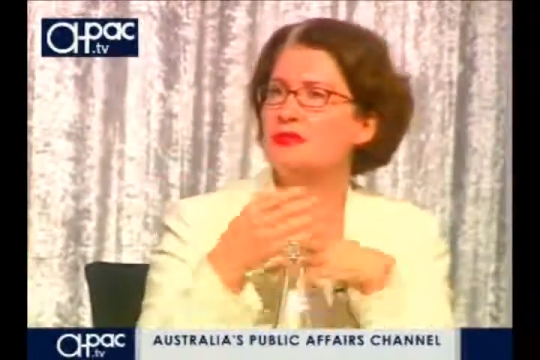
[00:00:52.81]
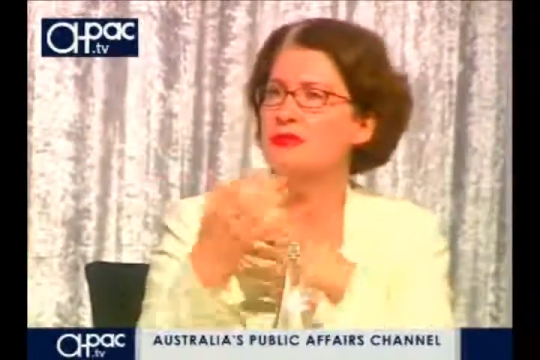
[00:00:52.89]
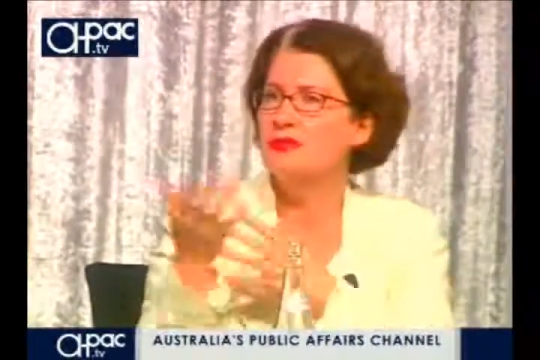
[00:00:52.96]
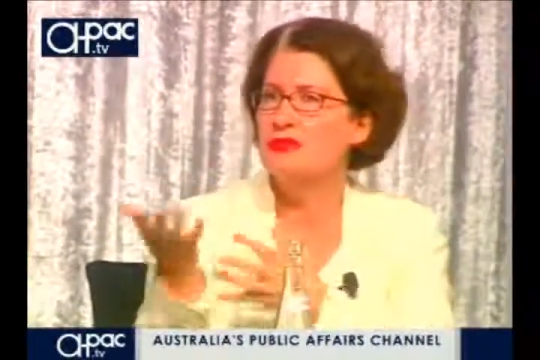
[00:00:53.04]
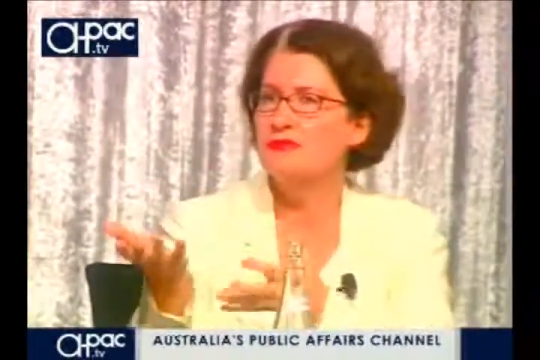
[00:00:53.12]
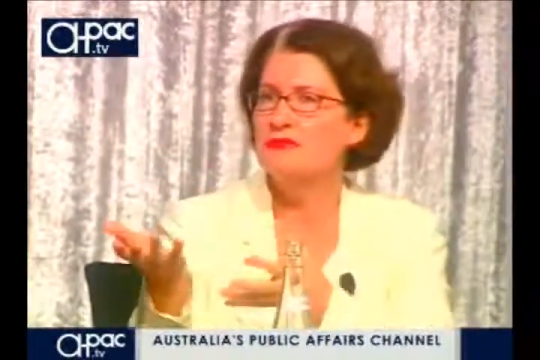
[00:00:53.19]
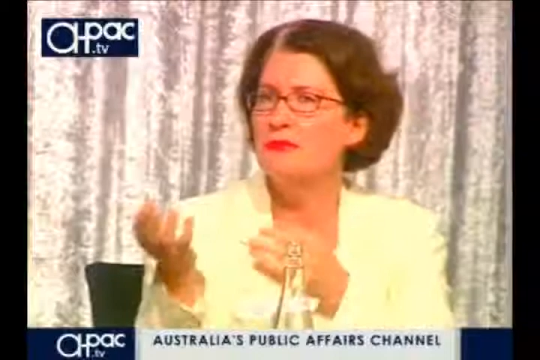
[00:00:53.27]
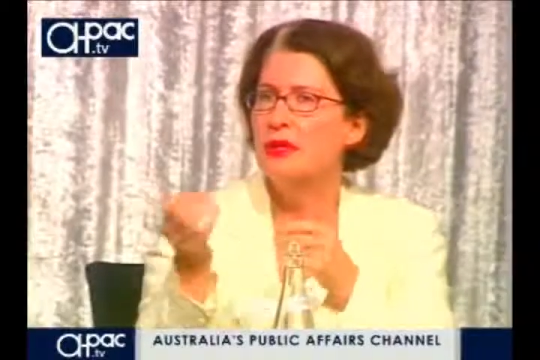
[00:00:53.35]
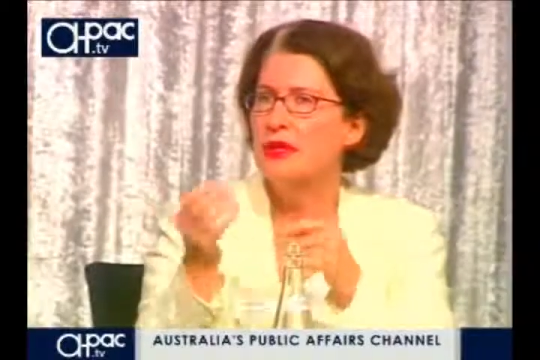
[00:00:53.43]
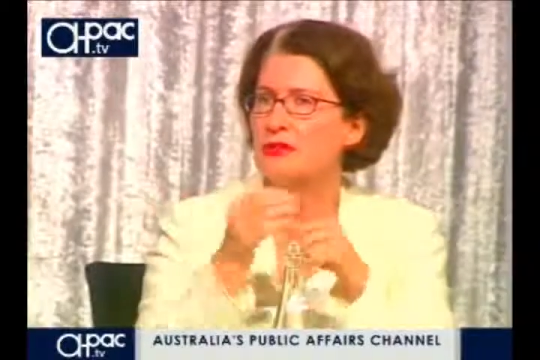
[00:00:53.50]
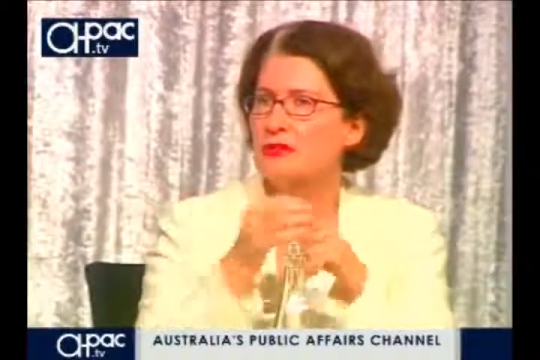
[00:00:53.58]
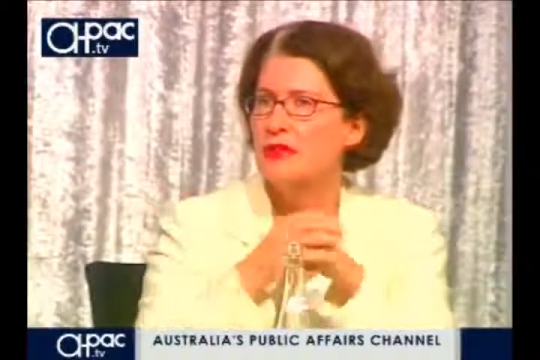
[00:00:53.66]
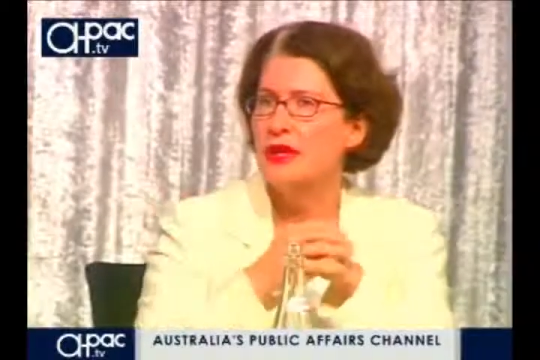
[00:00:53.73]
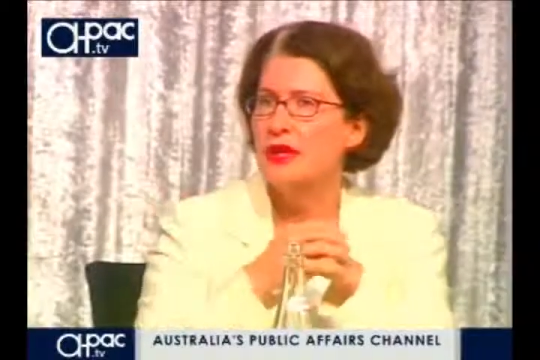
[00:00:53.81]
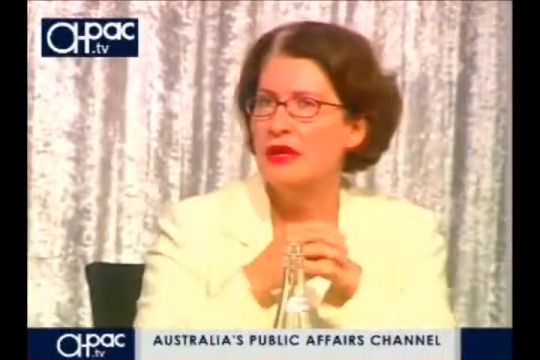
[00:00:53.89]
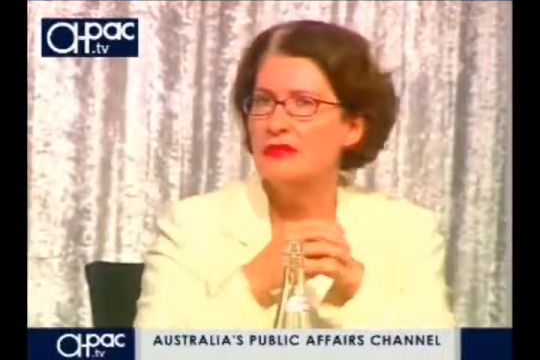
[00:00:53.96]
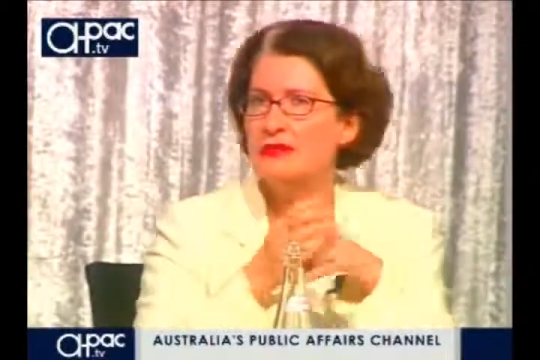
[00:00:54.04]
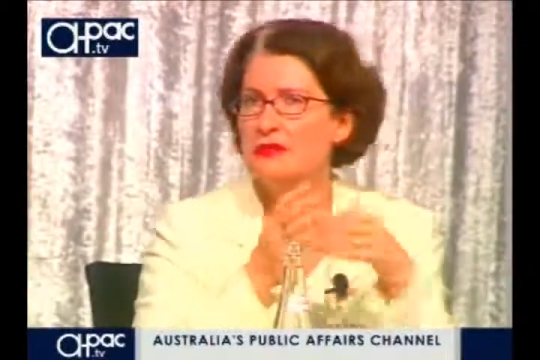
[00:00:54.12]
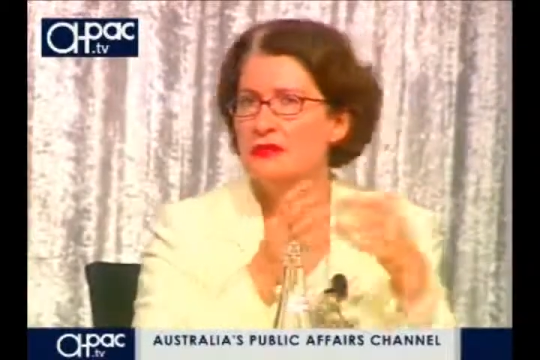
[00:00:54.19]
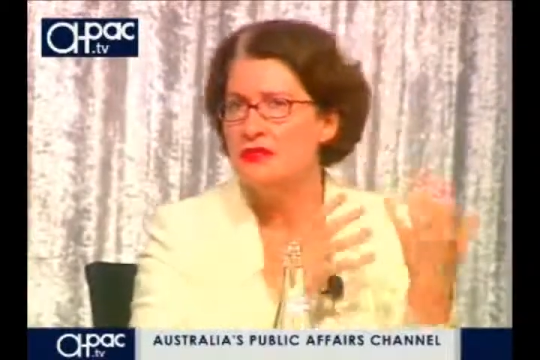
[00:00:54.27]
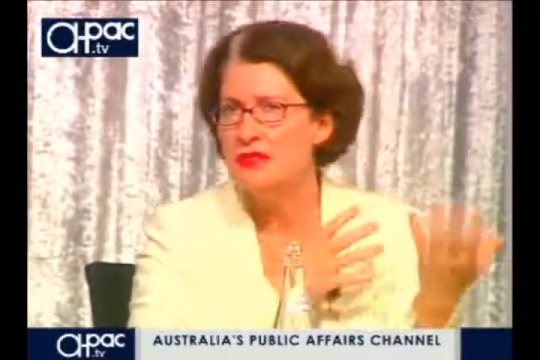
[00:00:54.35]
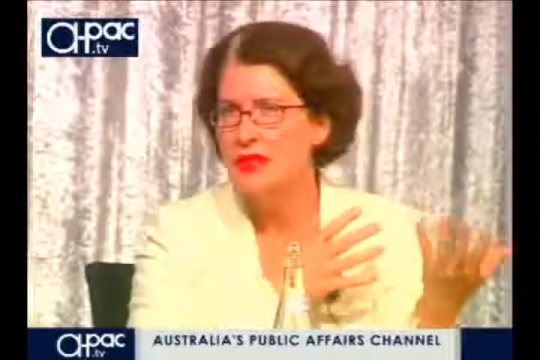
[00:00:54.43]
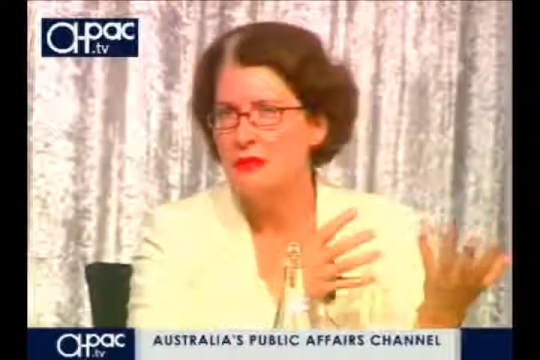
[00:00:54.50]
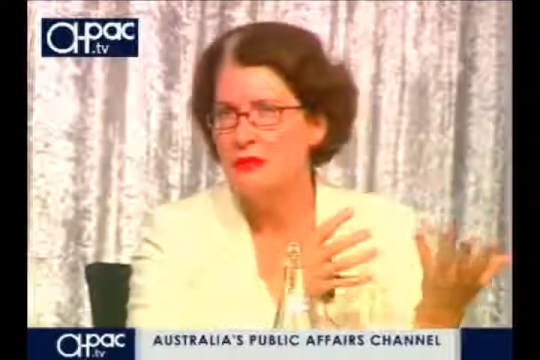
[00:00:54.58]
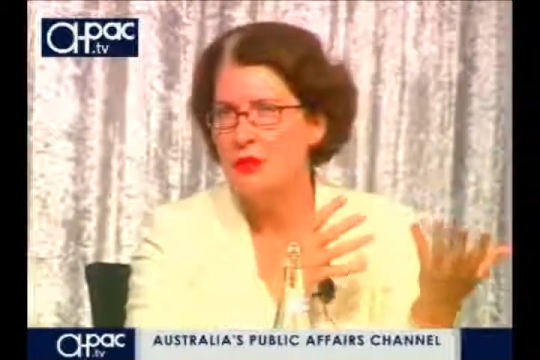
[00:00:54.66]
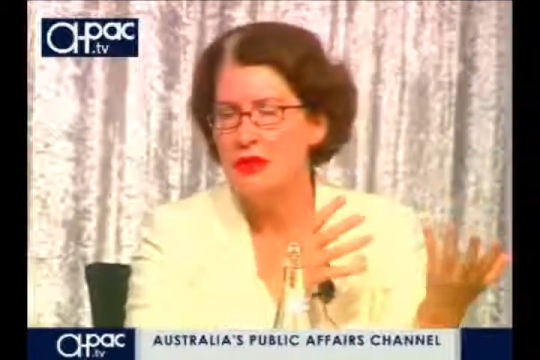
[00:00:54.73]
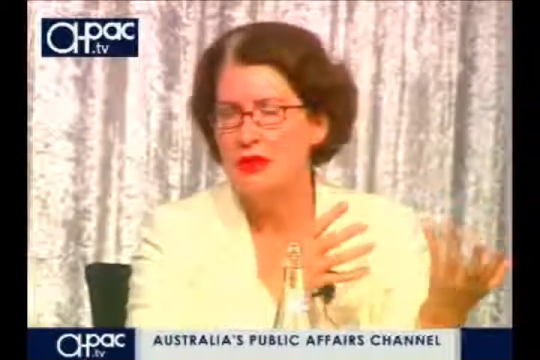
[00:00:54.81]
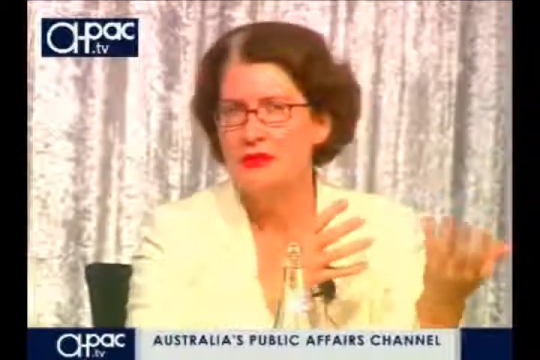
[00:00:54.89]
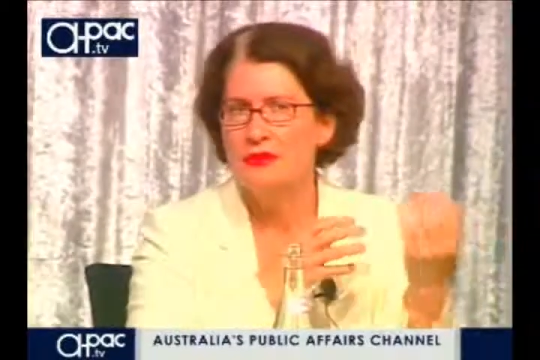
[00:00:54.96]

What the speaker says: to put information out in the same way